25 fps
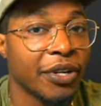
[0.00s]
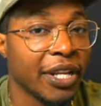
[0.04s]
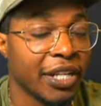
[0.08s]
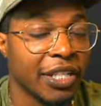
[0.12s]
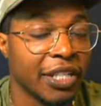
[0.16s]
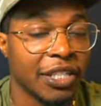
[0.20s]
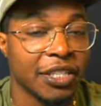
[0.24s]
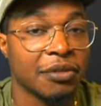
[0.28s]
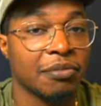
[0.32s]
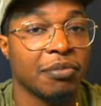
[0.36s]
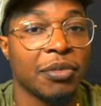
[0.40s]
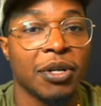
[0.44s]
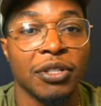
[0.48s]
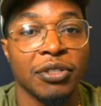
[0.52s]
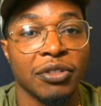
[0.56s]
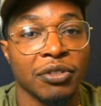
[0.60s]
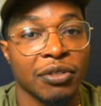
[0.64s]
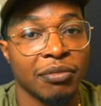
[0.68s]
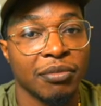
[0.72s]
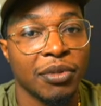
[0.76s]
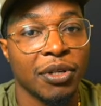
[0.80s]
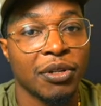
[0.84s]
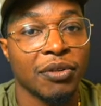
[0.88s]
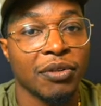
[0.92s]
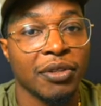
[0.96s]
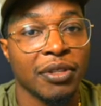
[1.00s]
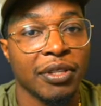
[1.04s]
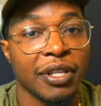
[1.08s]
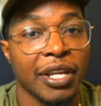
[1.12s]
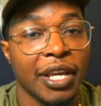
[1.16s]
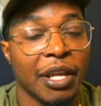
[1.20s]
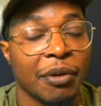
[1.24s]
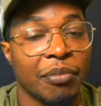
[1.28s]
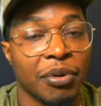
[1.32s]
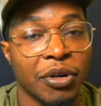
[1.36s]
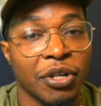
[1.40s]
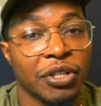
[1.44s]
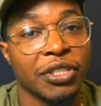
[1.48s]
They just bundled both
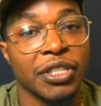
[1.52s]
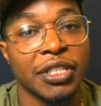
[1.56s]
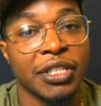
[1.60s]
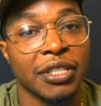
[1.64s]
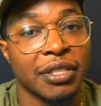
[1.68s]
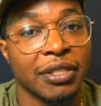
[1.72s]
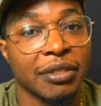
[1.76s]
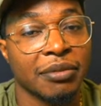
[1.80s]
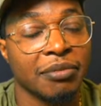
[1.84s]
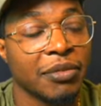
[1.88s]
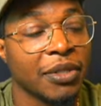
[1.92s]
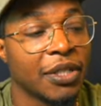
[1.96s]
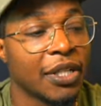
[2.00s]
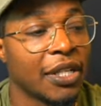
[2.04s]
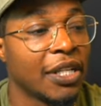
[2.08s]
and purchased them.